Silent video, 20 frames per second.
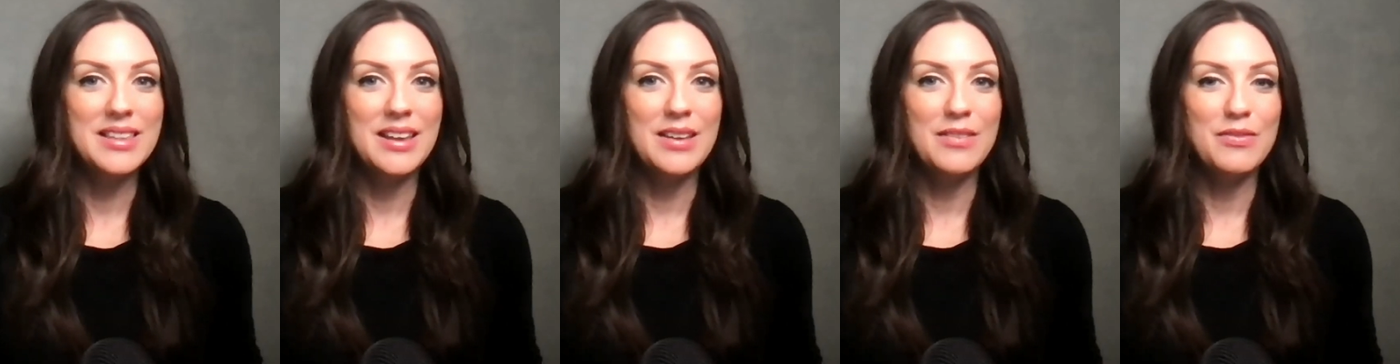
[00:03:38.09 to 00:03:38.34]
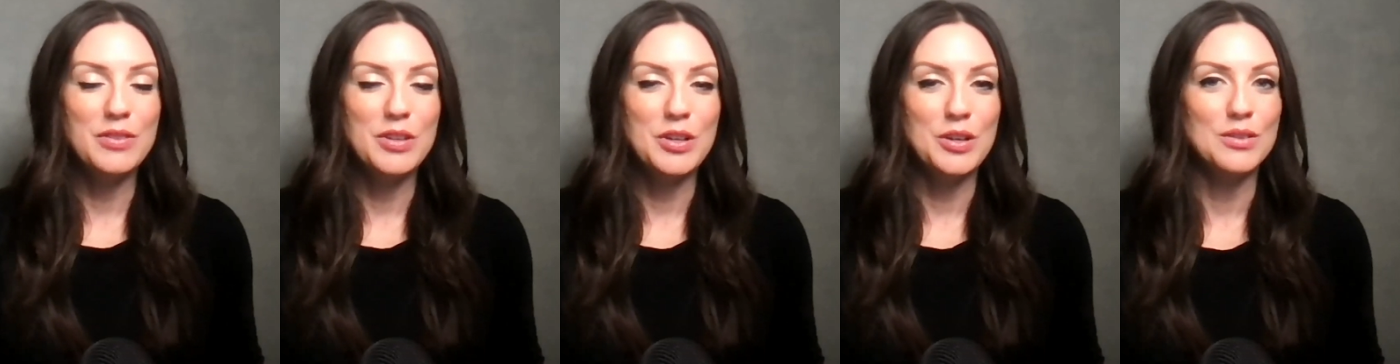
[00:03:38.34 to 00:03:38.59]

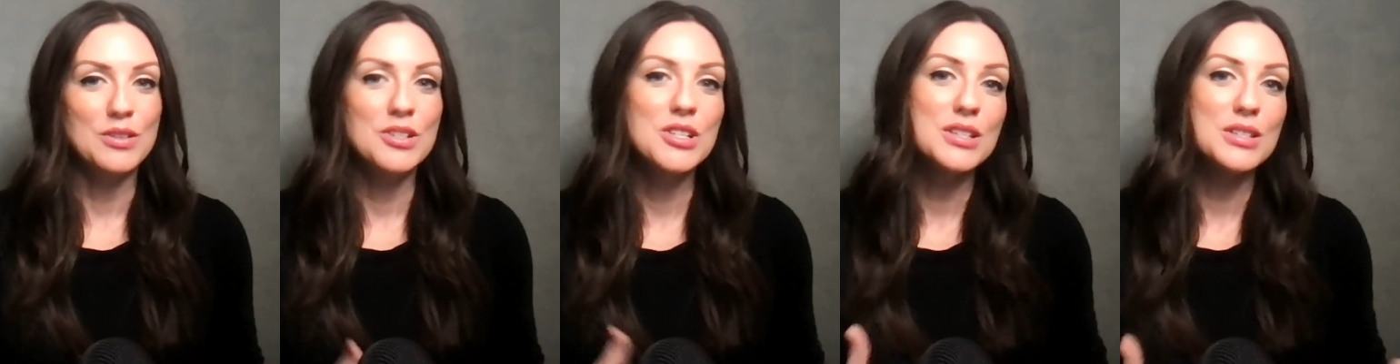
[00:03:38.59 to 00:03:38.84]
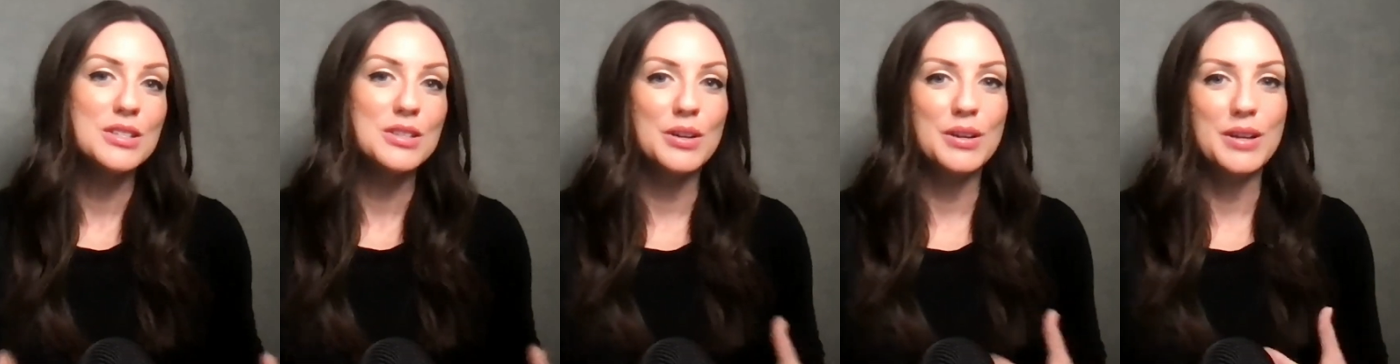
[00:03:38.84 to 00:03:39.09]
if you're
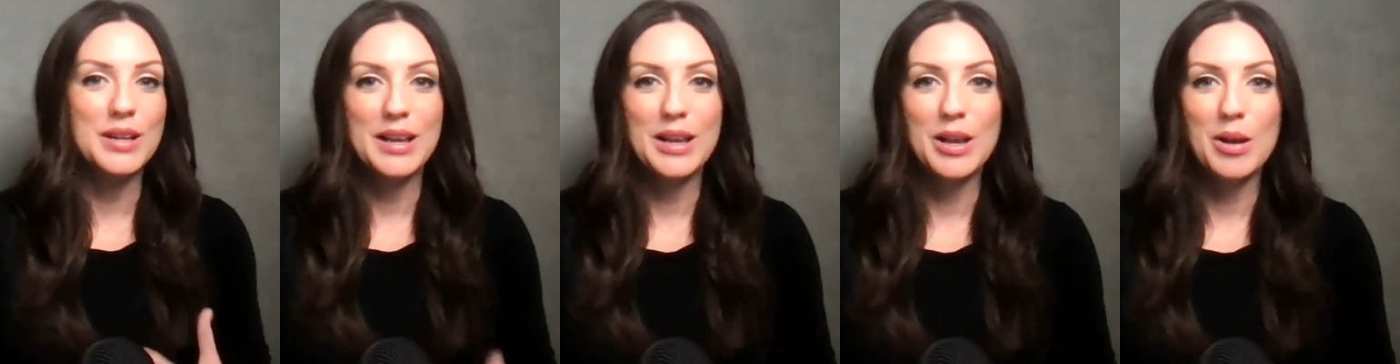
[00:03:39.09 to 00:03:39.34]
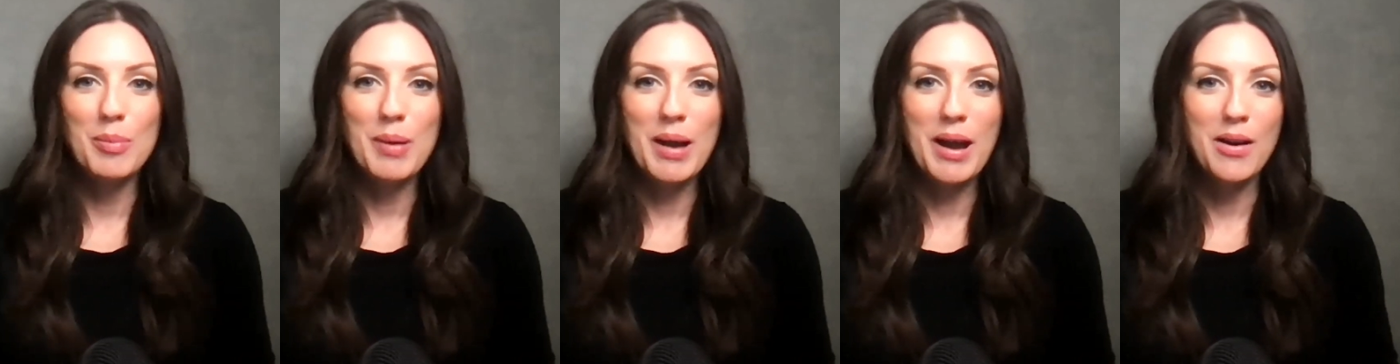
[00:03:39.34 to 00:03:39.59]
just learning
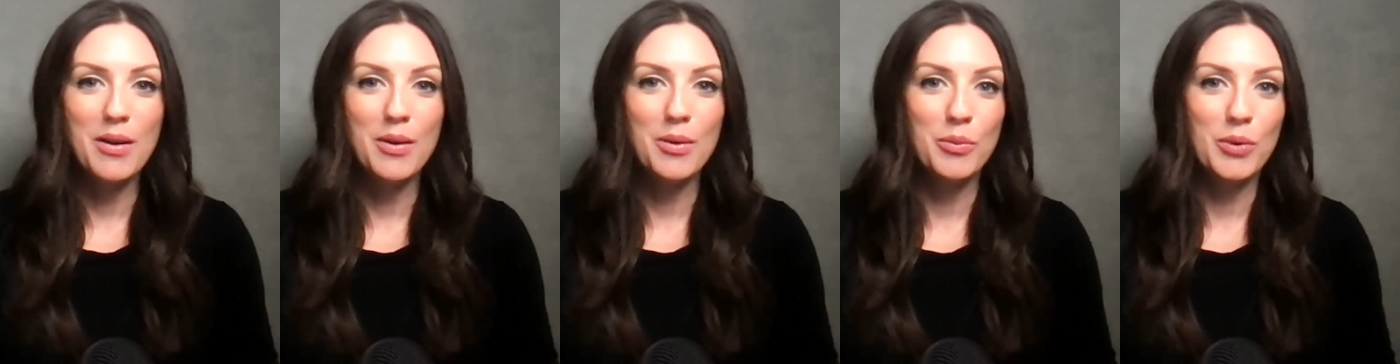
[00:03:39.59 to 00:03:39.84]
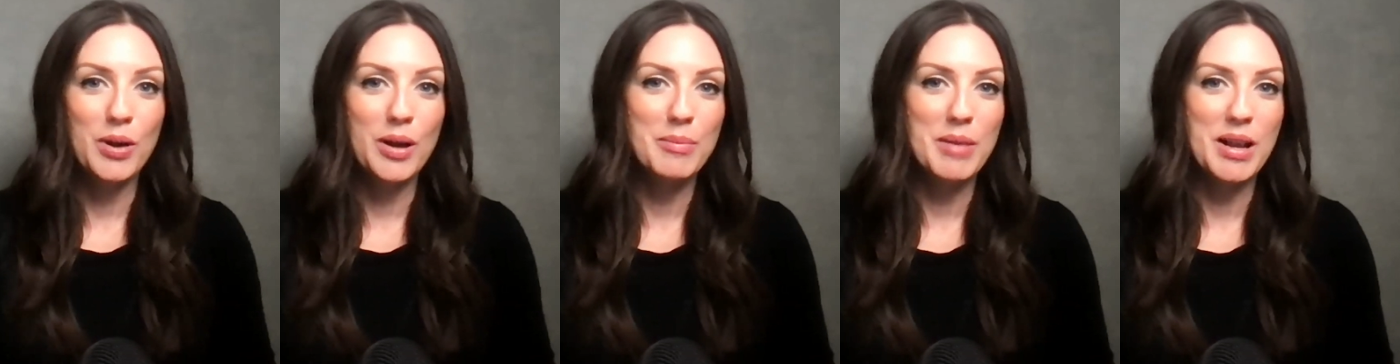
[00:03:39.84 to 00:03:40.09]
about
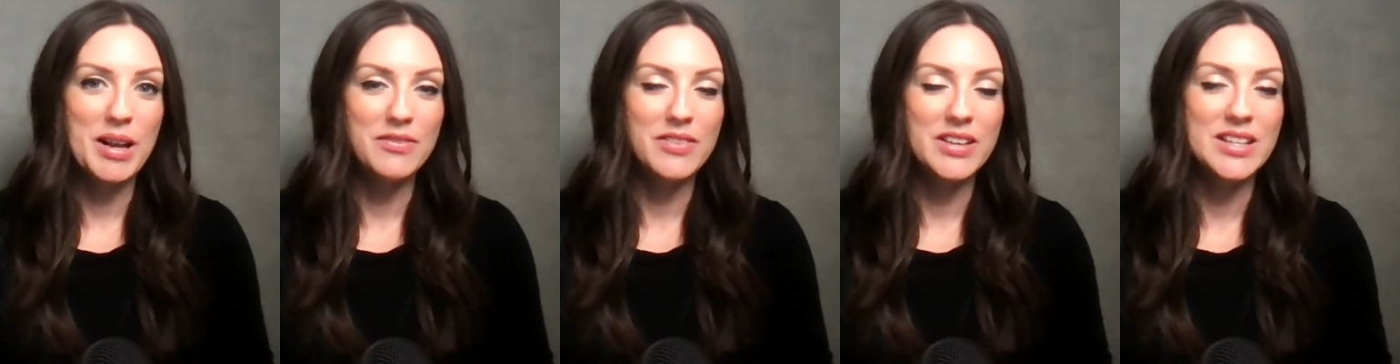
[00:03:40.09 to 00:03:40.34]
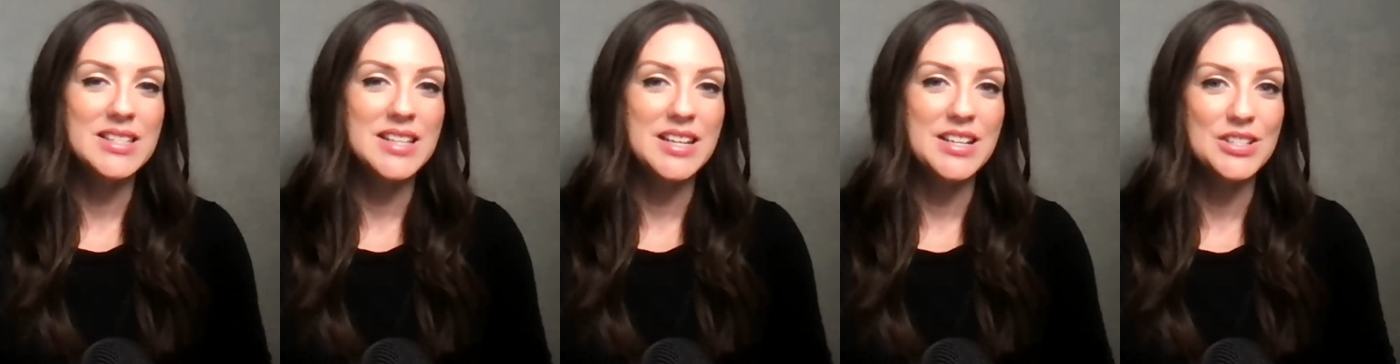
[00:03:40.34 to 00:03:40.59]
what
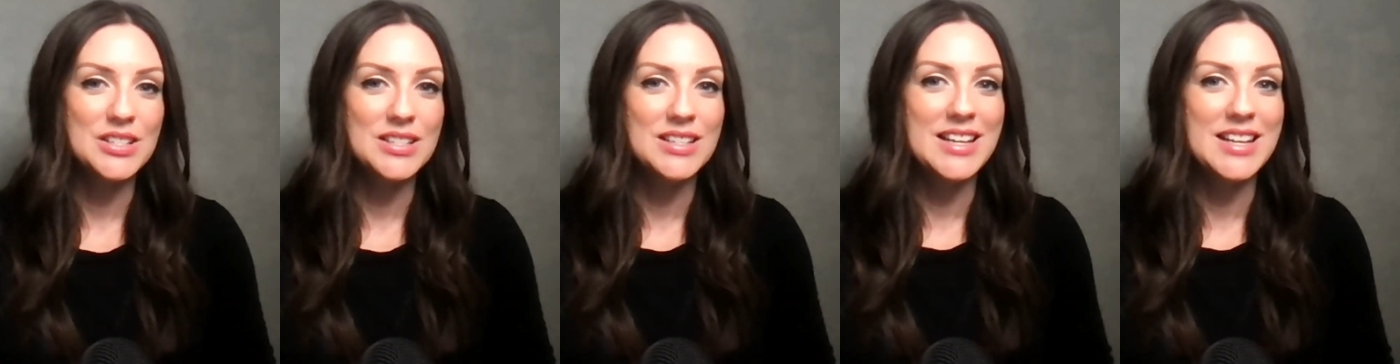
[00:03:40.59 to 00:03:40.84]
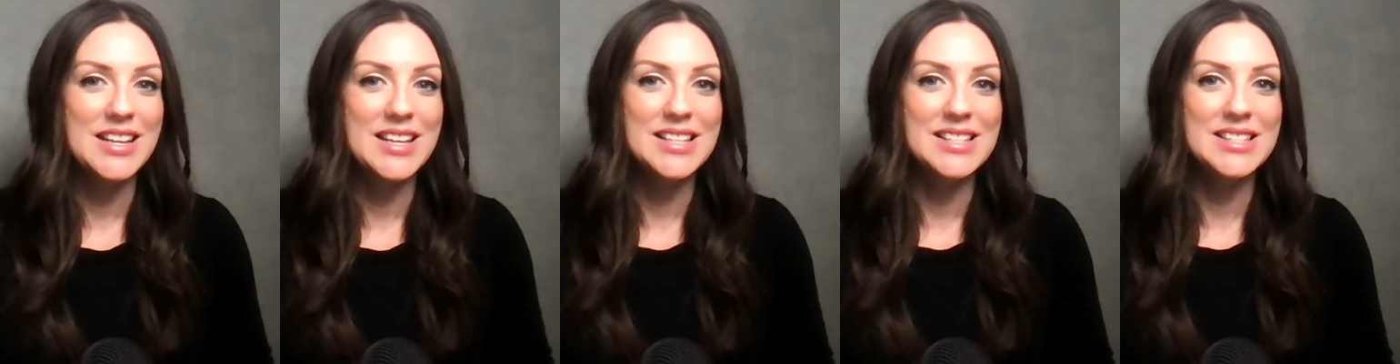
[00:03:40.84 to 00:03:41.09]
manifestation
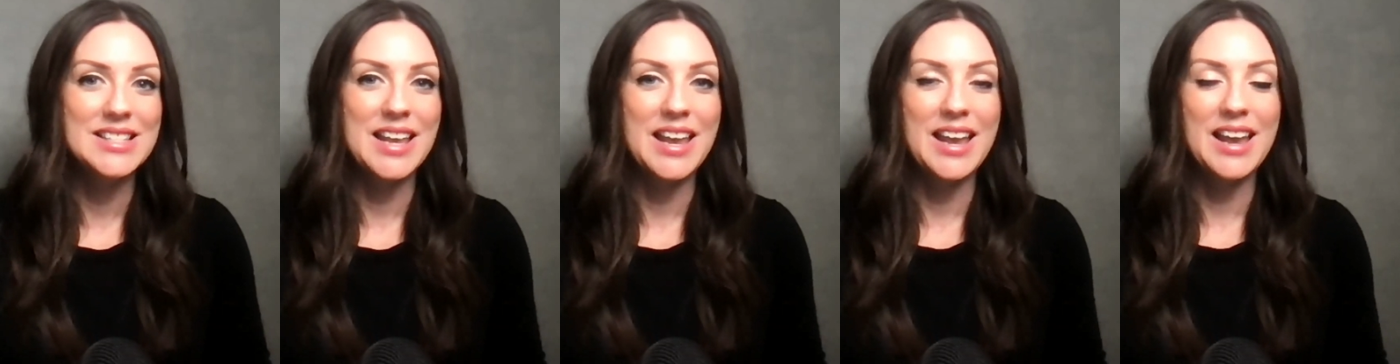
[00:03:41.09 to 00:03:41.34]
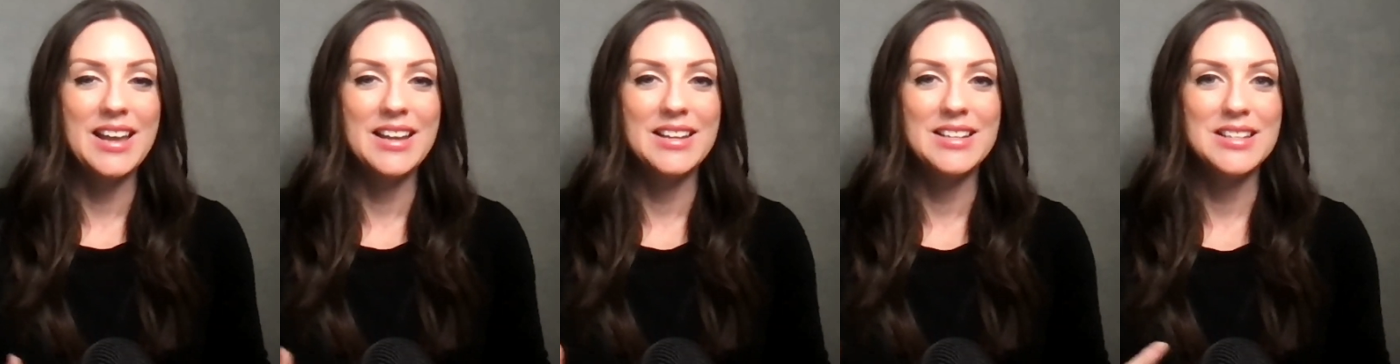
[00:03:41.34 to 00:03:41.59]
is
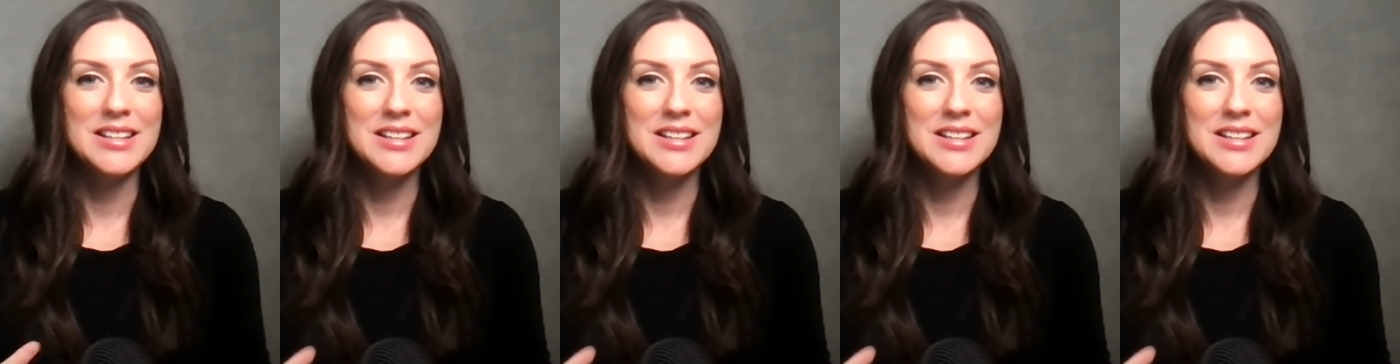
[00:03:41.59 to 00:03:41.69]
and